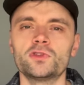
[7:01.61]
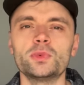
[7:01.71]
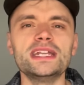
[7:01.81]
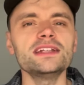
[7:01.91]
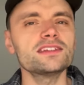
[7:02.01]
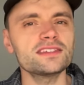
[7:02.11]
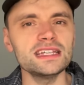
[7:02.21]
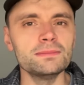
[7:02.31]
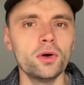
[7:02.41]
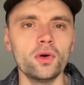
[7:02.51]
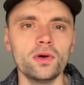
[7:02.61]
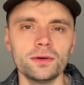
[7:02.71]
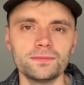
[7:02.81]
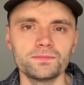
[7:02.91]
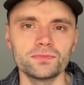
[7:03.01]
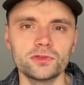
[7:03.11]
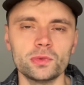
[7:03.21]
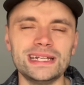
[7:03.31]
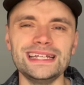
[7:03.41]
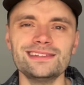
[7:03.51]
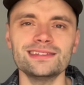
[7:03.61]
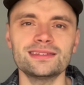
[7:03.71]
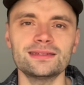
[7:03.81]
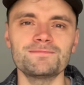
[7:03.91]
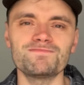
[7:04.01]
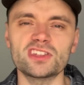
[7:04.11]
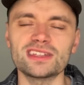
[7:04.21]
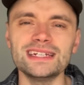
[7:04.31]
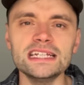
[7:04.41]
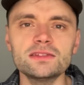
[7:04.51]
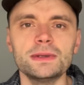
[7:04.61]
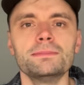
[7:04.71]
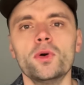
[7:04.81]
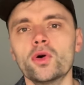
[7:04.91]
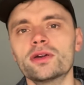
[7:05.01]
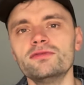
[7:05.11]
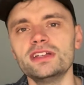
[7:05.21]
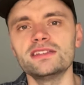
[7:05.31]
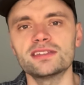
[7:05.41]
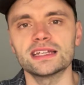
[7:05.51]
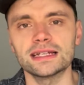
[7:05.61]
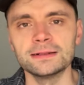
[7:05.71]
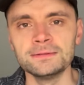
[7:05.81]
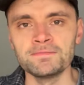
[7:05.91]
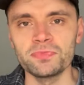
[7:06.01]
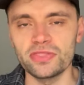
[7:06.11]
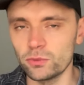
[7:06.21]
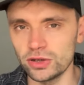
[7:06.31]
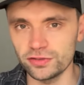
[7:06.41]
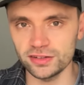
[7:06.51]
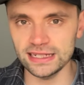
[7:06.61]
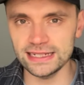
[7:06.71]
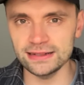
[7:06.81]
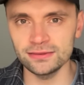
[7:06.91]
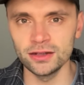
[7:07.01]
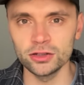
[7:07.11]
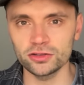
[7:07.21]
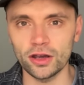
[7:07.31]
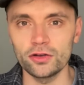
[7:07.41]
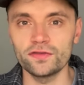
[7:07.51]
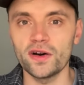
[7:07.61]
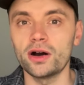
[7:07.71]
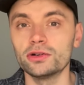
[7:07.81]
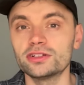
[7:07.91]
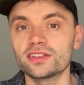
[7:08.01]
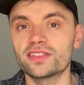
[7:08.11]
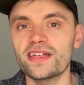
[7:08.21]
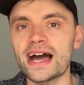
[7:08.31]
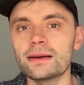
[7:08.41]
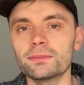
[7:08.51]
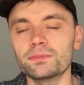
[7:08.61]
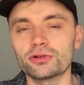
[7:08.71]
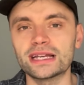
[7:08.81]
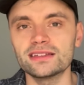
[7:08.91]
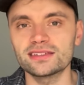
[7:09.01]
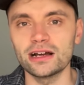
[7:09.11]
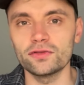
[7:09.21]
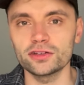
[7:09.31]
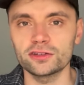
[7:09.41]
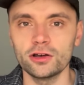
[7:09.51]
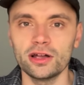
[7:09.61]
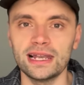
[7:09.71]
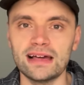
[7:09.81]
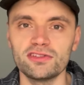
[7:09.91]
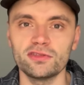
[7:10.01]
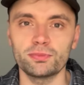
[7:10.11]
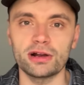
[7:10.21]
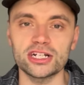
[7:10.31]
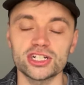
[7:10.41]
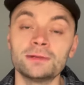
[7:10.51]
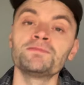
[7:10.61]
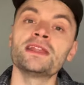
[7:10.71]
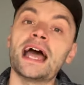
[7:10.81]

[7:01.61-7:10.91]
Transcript: Do we need to see more? Do we need to, does it need to be more convincing than we've seen so far? And does that bring itself a certain level of pressure?